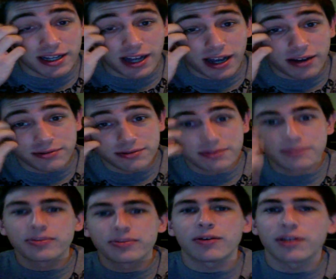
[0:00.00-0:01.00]
how
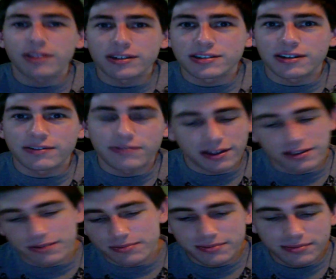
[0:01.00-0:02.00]
I think it's going to affect them.